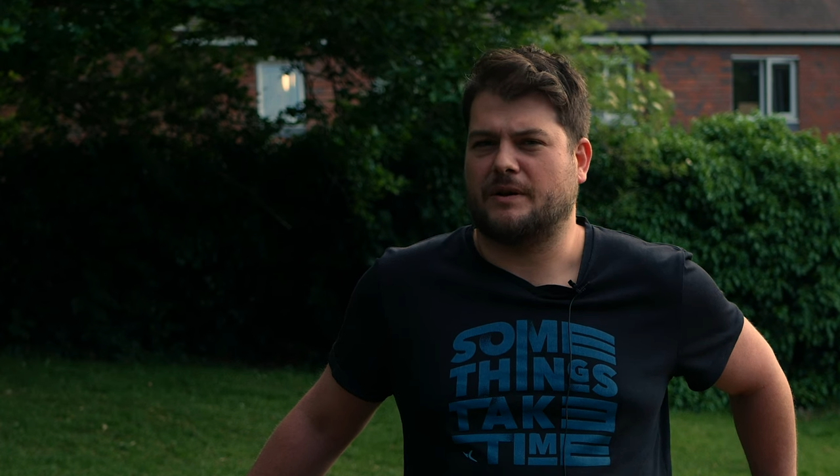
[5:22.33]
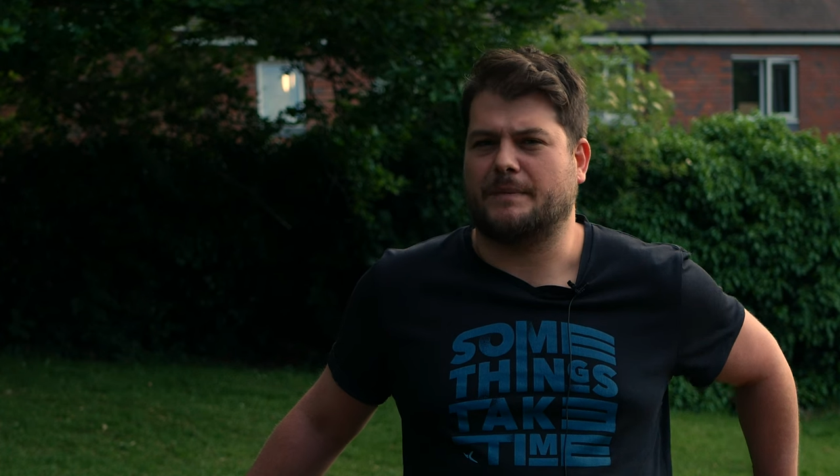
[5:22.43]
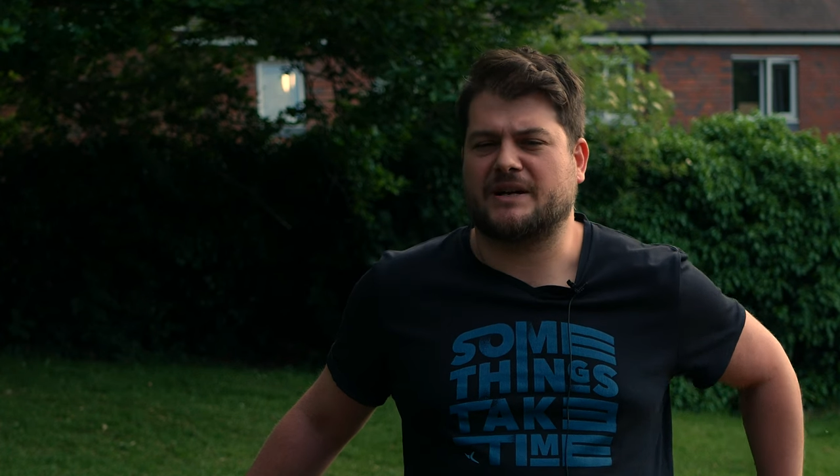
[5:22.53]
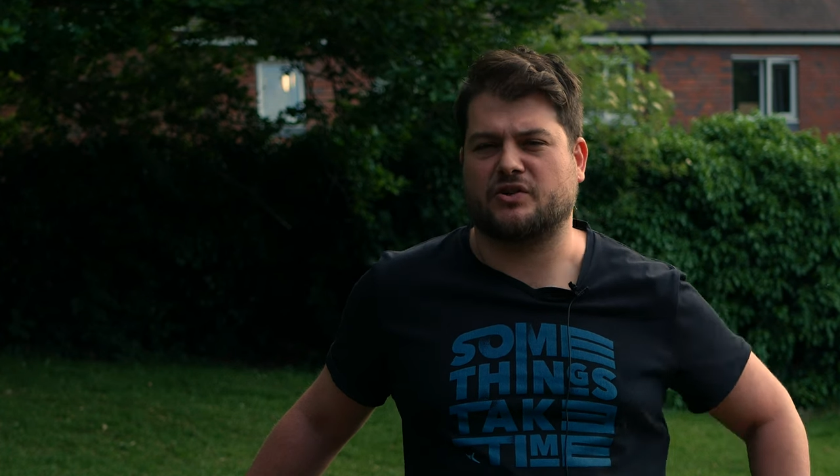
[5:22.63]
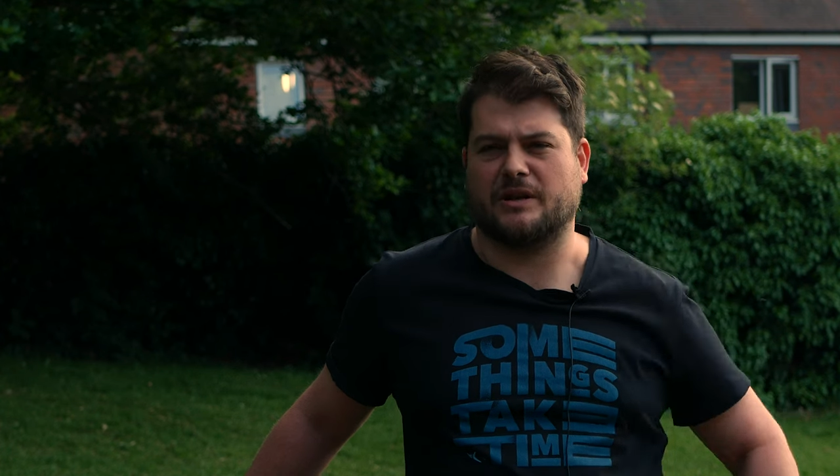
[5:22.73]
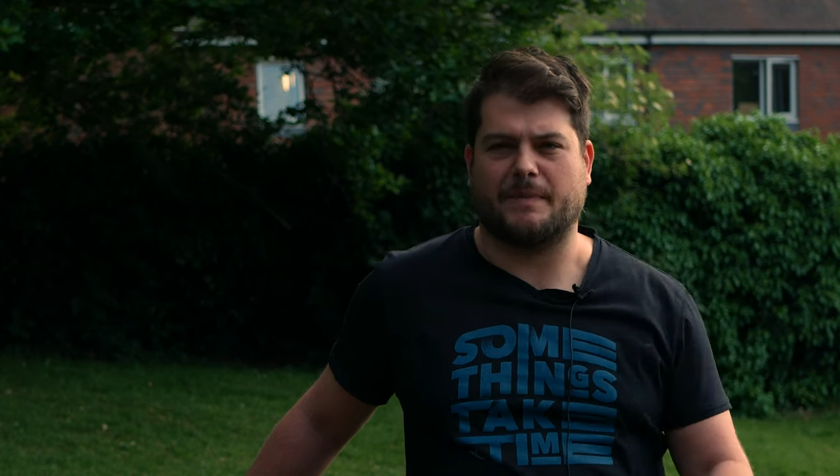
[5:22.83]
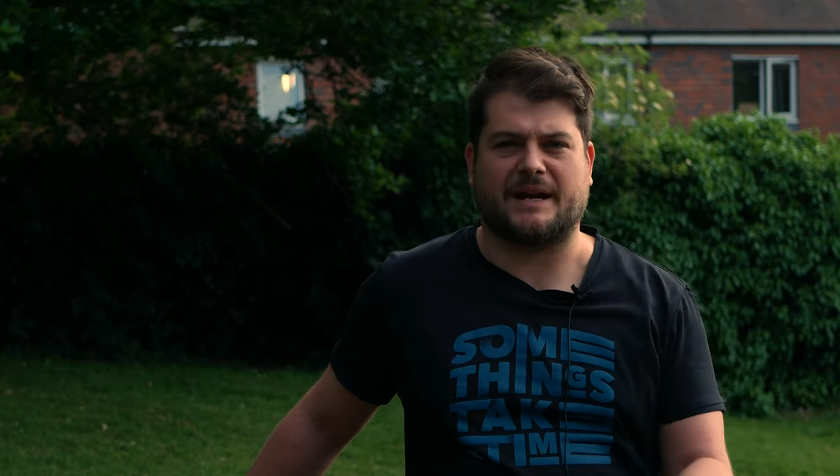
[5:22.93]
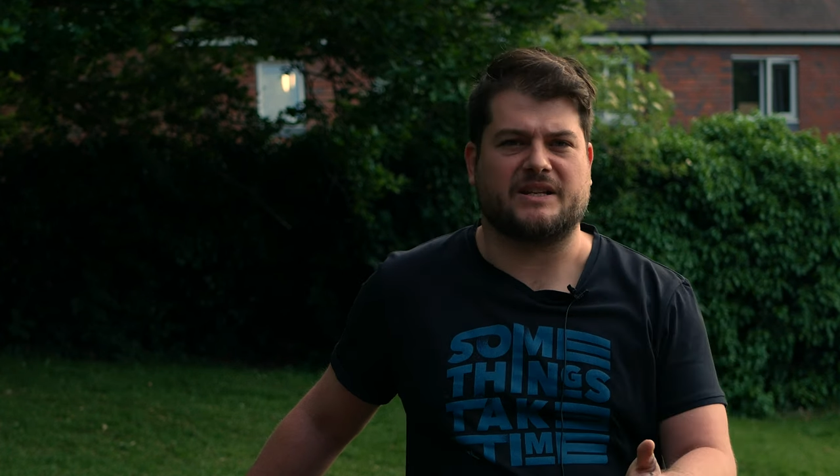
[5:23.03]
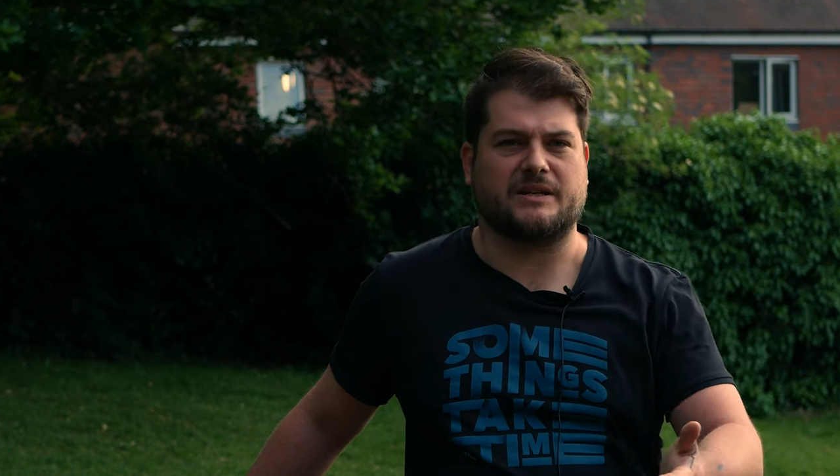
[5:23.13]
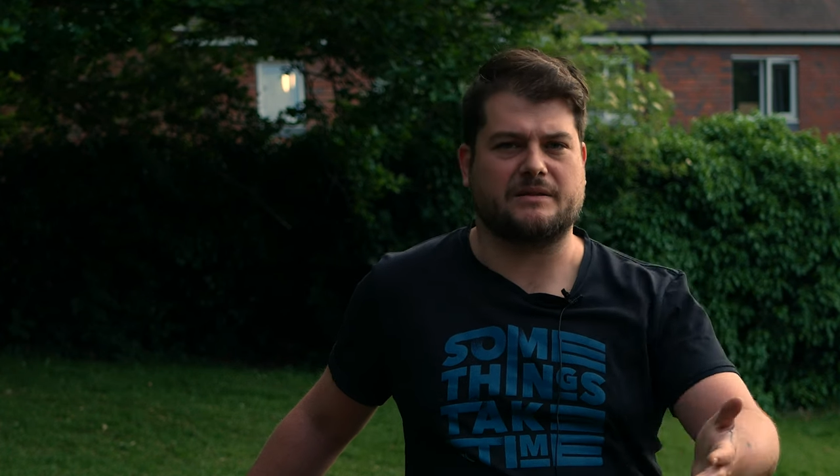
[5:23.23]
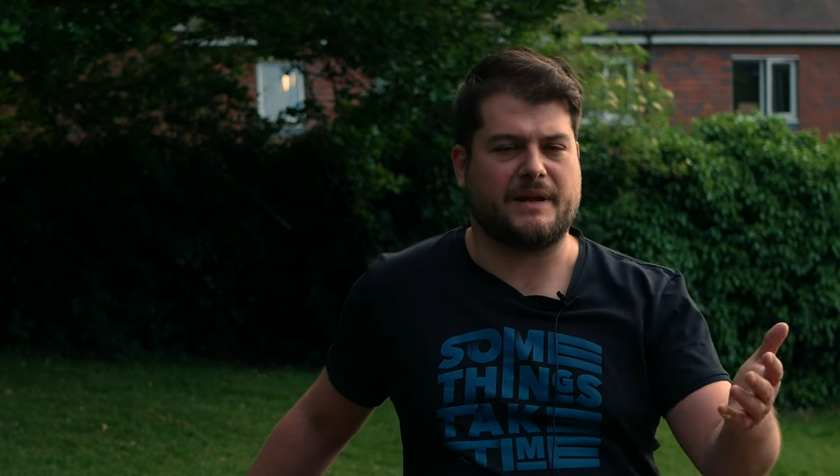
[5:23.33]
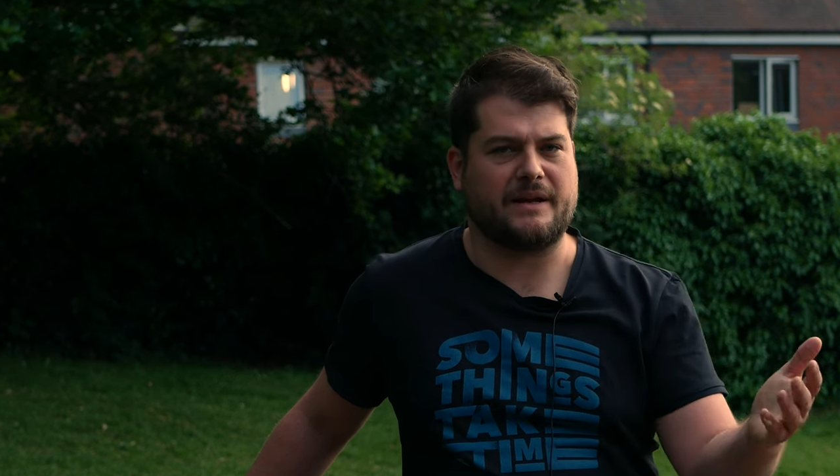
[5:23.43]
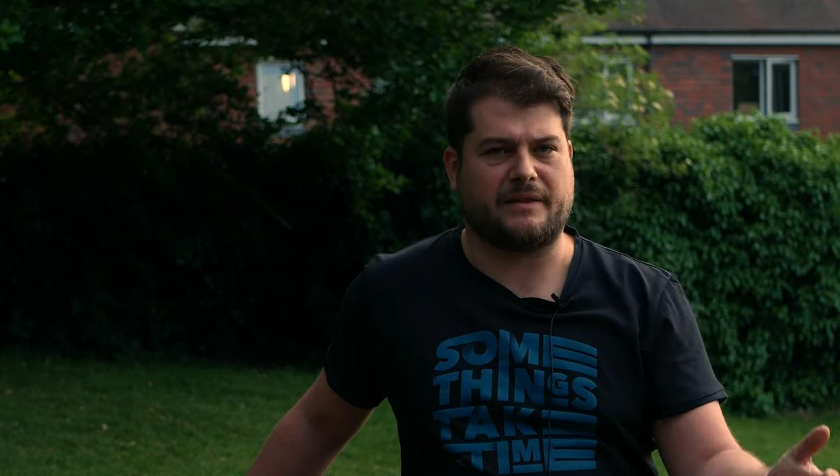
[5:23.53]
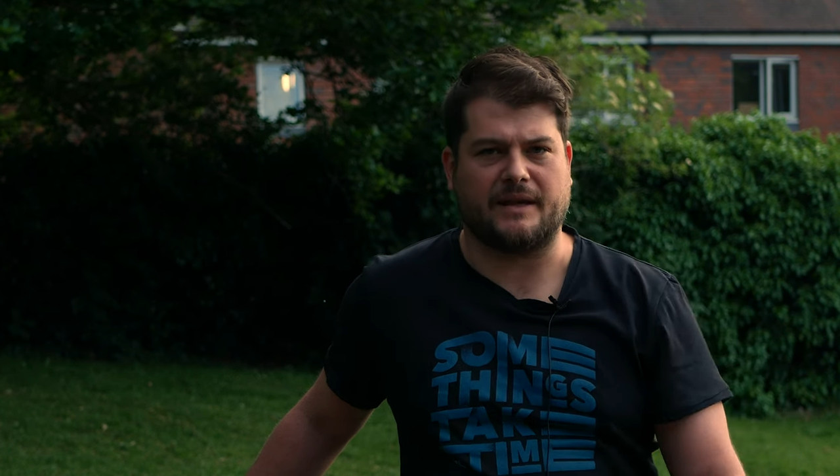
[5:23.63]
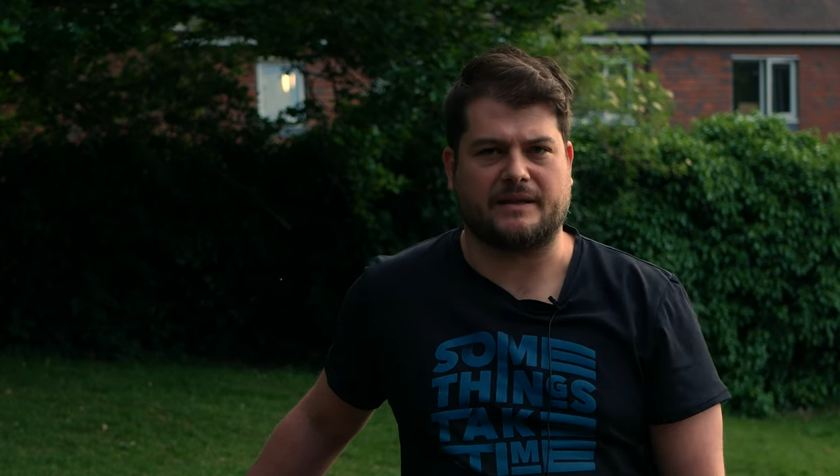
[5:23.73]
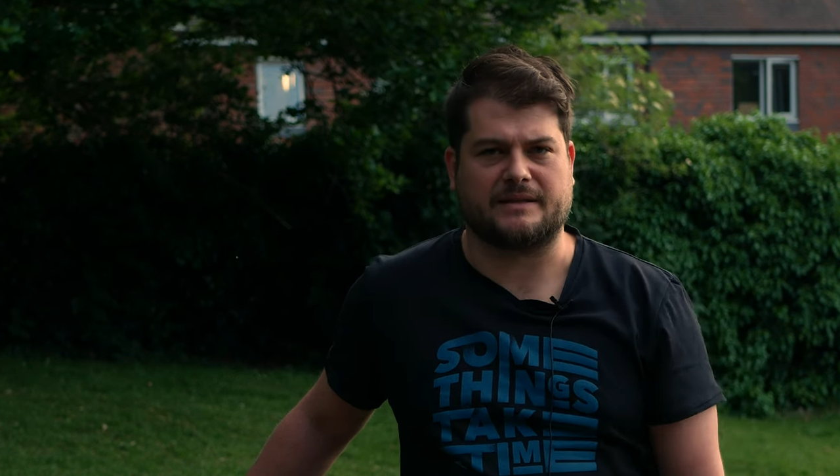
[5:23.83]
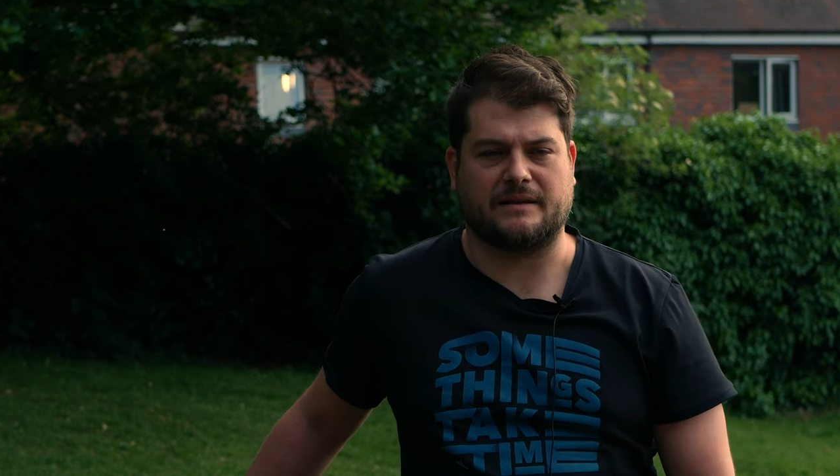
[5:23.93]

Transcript: I'm actually managing many things